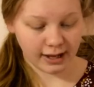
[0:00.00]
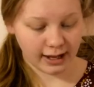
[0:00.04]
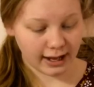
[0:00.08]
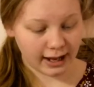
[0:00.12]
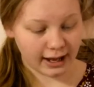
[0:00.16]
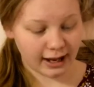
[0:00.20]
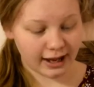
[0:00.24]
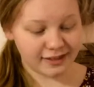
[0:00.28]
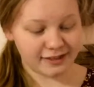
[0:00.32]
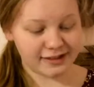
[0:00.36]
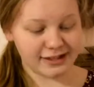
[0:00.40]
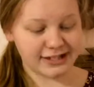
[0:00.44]

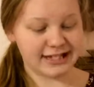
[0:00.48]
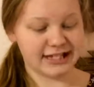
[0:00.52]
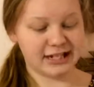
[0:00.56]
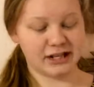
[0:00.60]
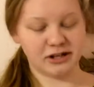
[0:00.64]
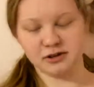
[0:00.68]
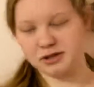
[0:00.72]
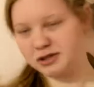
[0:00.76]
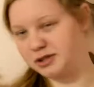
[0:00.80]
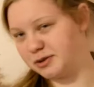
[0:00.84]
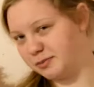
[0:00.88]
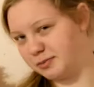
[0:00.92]
And the
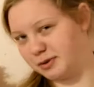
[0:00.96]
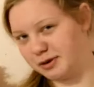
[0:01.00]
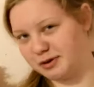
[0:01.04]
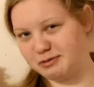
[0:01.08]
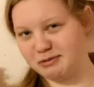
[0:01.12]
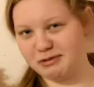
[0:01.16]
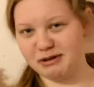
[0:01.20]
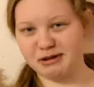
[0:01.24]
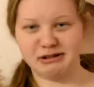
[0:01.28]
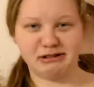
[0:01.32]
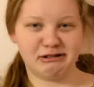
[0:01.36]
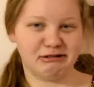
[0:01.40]
stickers and
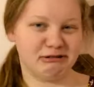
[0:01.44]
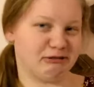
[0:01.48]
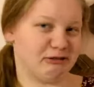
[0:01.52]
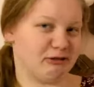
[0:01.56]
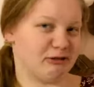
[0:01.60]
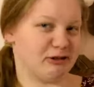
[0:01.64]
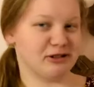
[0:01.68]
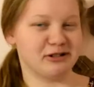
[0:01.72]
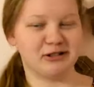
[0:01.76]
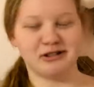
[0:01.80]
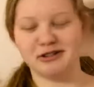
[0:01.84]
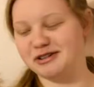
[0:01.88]
bookmarks, of
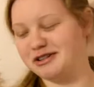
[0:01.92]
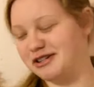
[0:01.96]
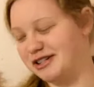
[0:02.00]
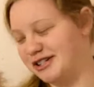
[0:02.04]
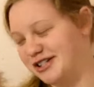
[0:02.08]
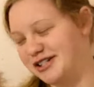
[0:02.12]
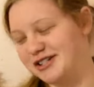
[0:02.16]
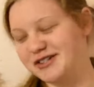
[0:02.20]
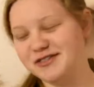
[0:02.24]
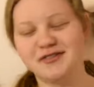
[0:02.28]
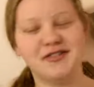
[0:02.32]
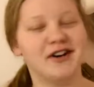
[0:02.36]
course, are
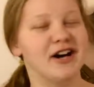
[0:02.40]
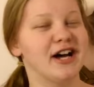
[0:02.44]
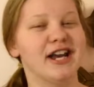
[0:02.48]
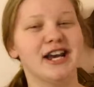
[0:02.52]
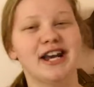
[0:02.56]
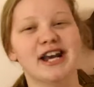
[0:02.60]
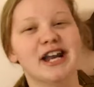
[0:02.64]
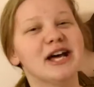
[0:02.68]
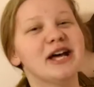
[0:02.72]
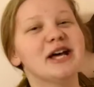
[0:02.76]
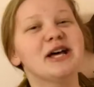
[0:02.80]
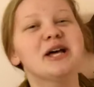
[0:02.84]
just
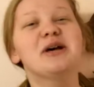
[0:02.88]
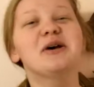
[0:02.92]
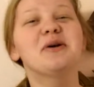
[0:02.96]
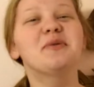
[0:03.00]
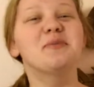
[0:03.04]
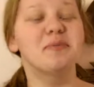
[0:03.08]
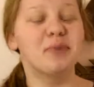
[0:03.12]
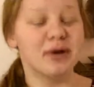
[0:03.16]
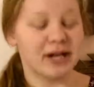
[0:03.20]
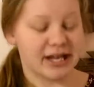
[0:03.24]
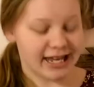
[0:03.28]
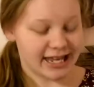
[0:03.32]
fun
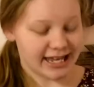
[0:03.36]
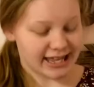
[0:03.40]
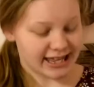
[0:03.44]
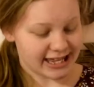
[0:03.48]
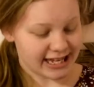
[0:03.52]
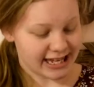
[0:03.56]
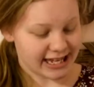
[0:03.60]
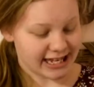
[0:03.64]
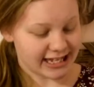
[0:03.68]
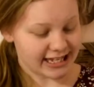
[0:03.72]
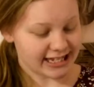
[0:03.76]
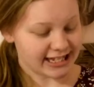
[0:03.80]
booky
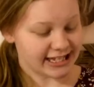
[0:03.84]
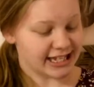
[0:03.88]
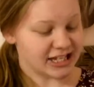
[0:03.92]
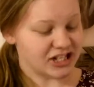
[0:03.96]
things.